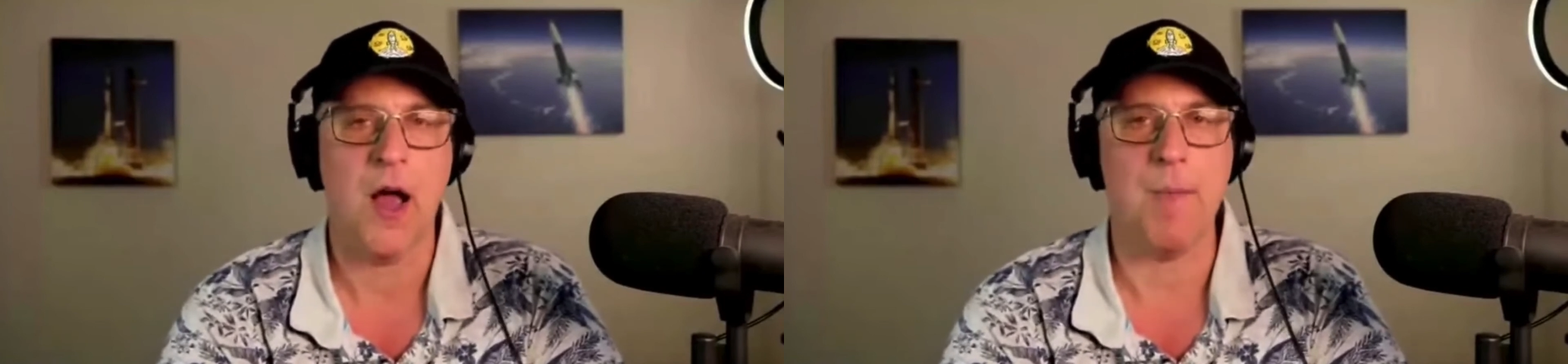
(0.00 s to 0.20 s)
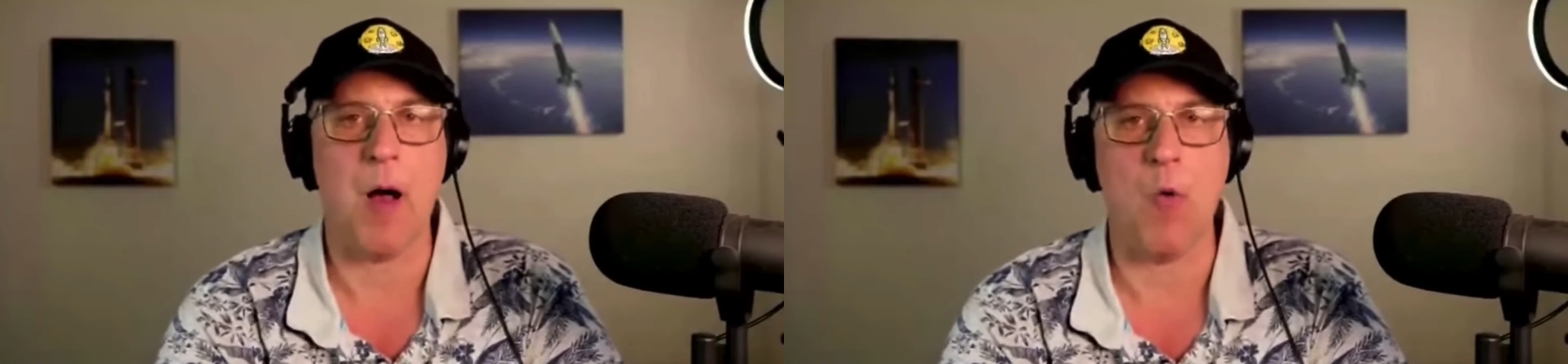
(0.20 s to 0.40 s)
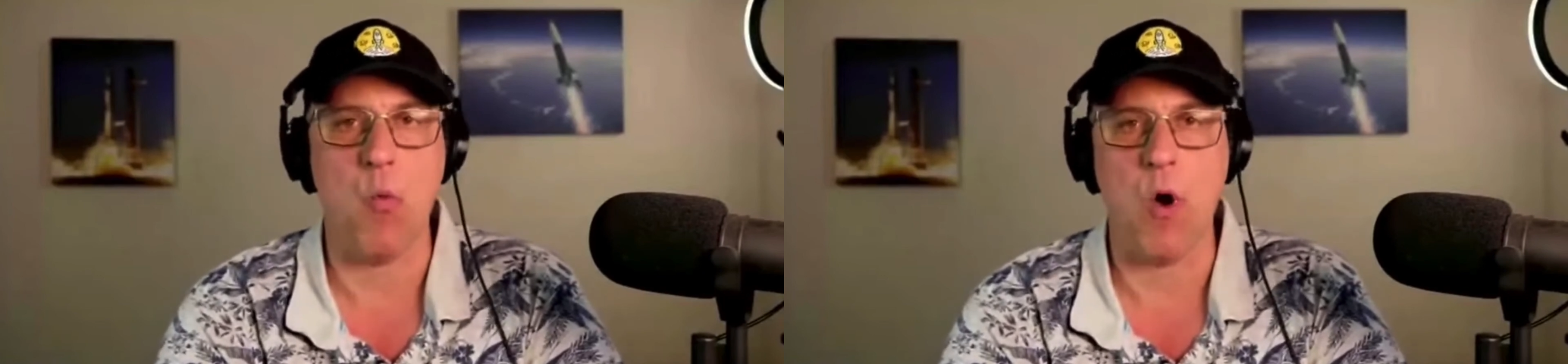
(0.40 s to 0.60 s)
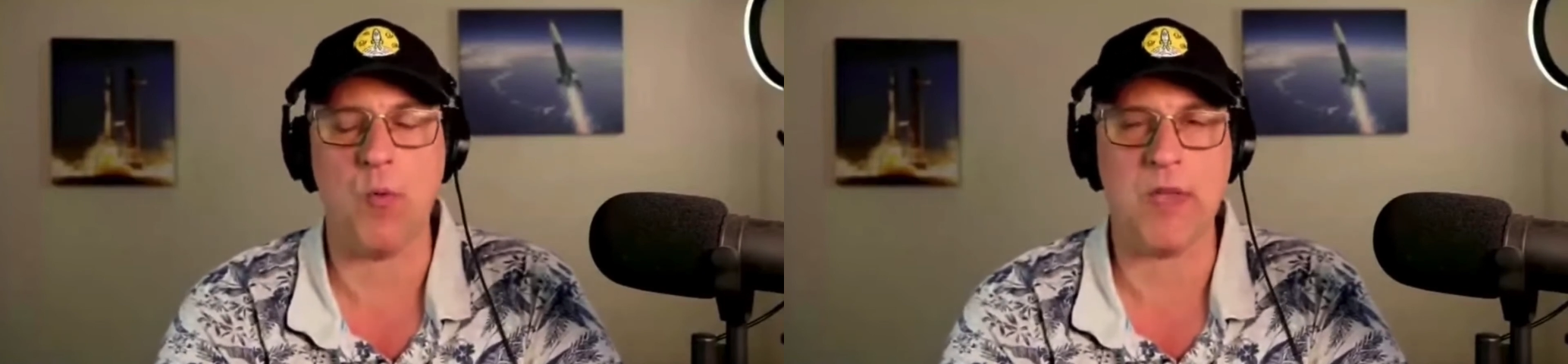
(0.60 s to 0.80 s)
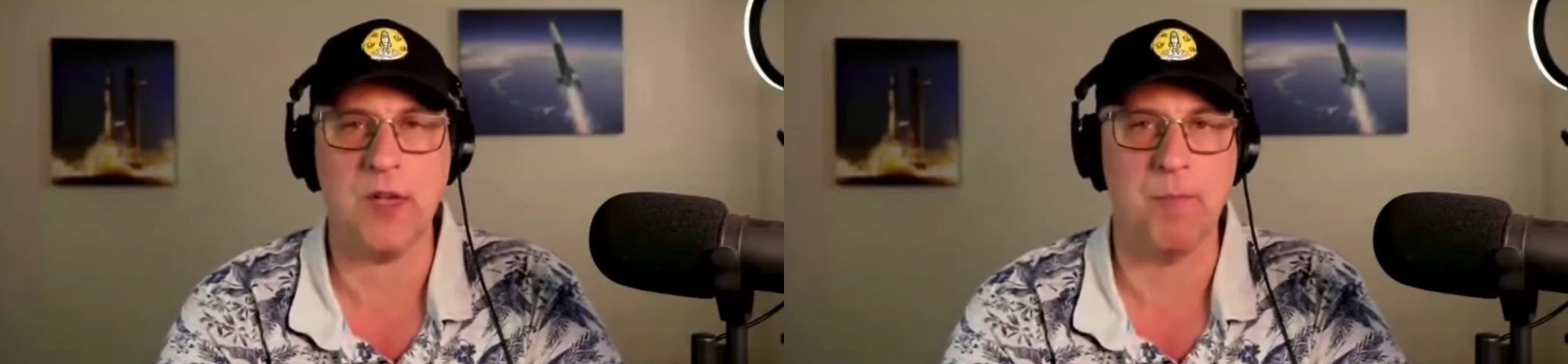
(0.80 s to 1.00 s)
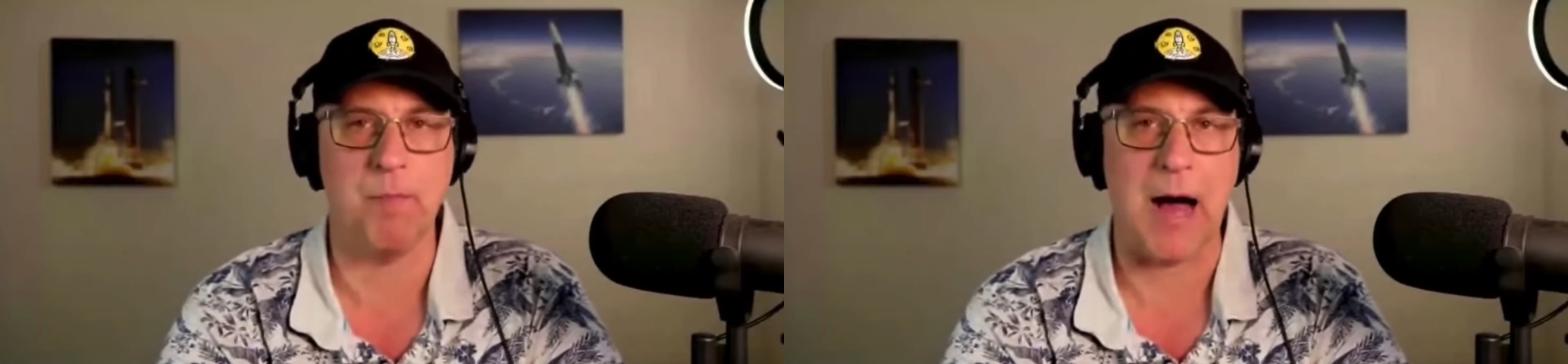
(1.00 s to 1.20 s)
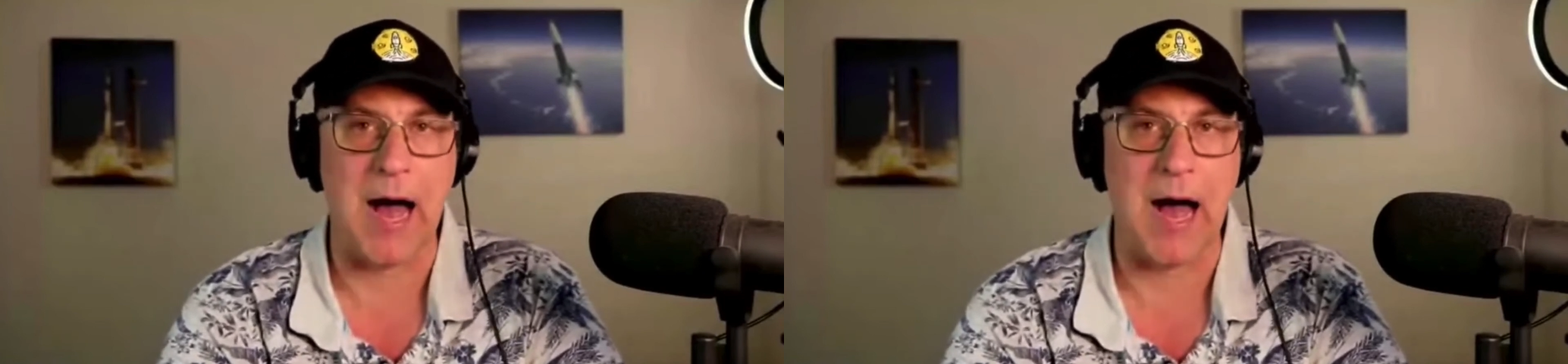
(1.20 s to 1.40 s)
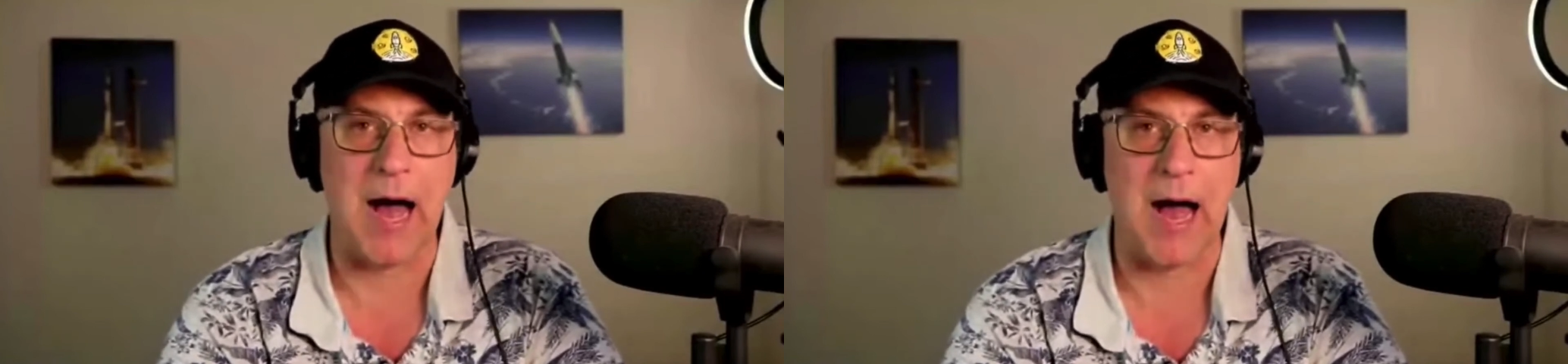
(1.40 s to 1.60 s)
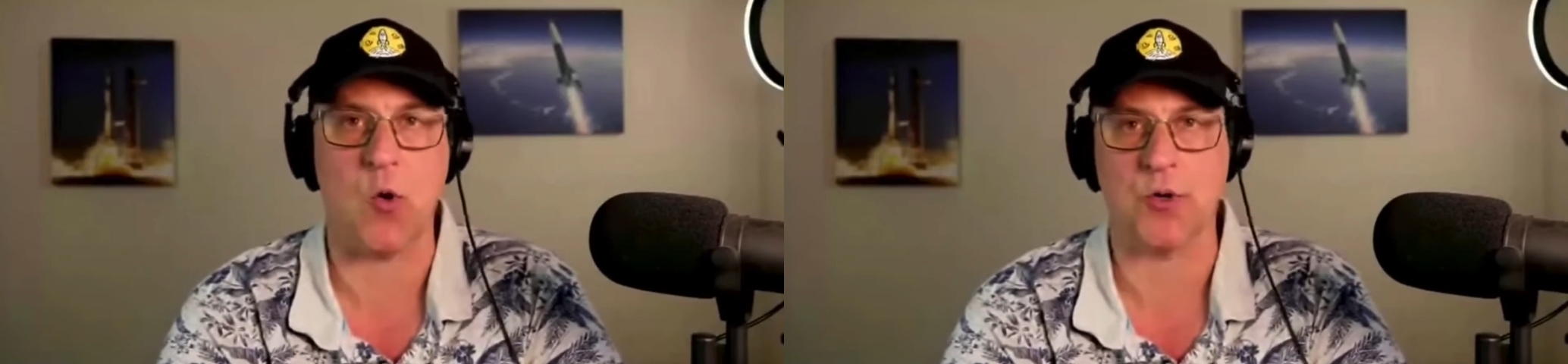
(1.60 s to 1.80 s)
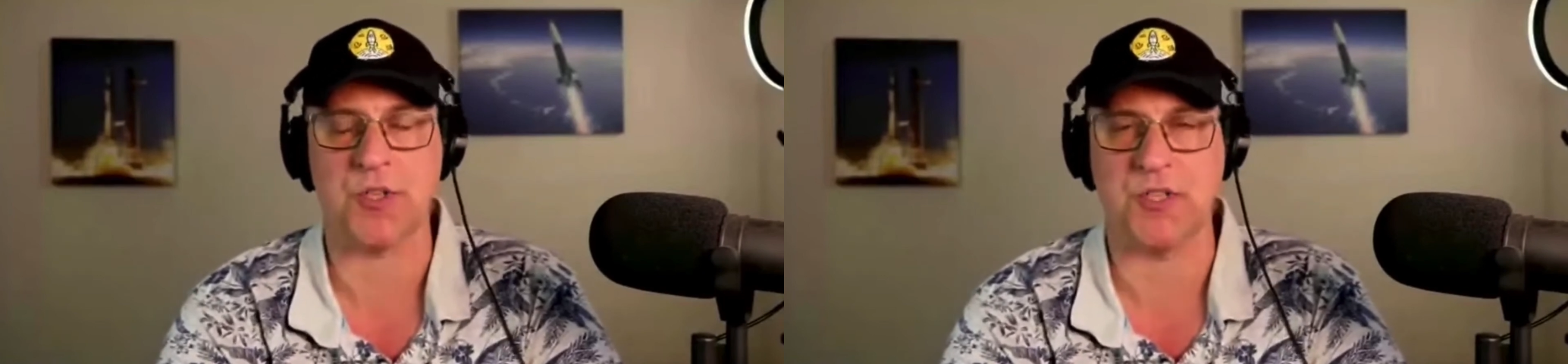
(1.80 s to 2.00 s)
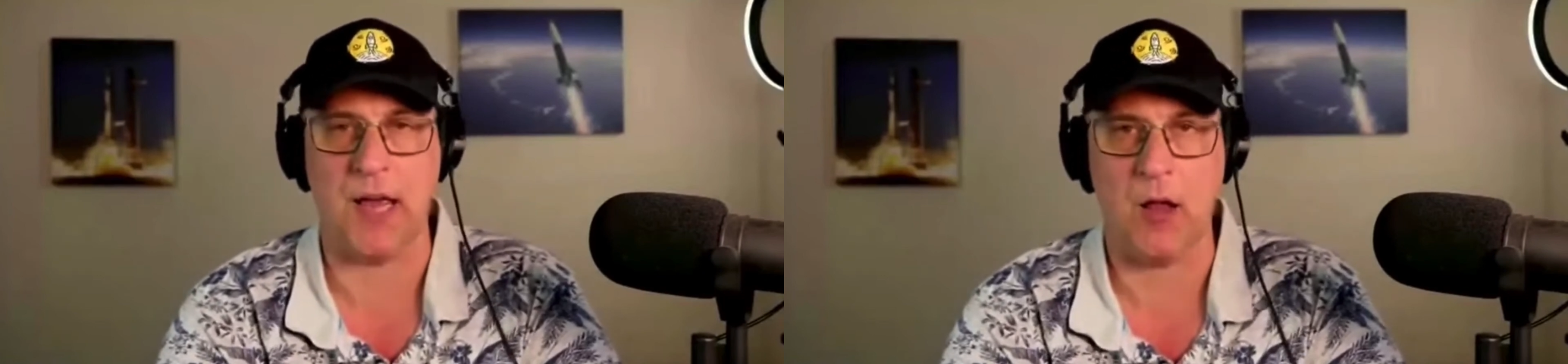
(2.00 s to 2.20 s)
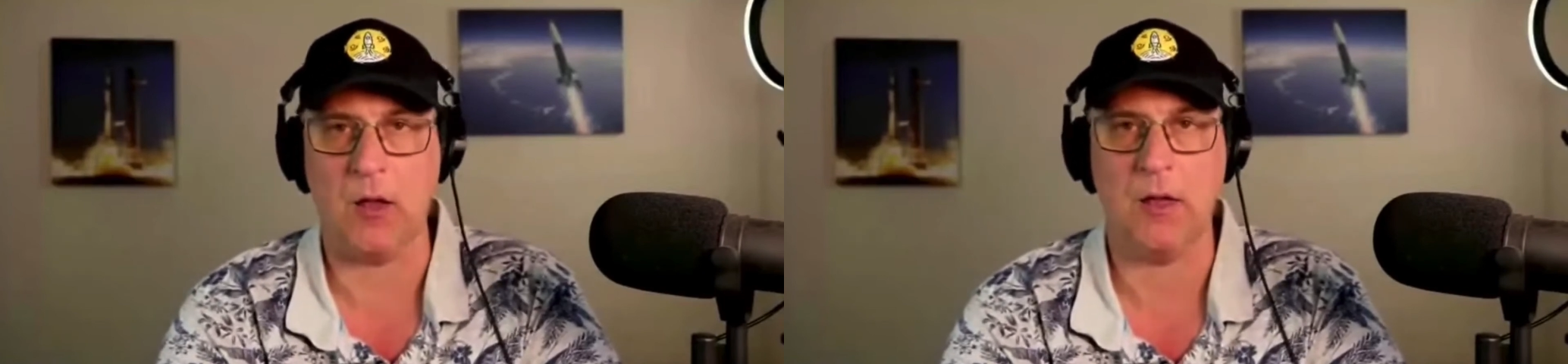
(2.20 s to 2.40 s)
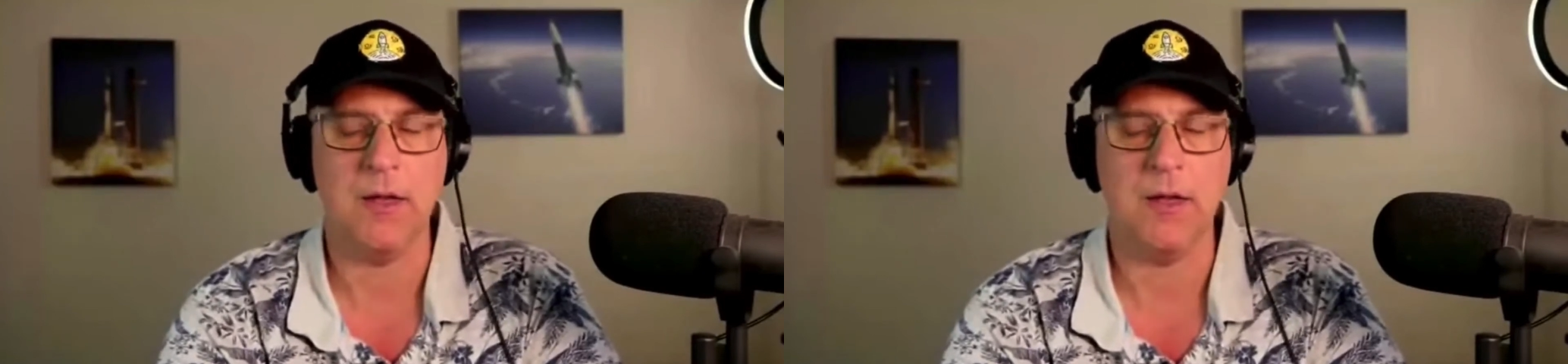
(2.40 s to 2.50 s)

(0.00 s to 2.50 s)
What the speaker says: about what we could buy or sell.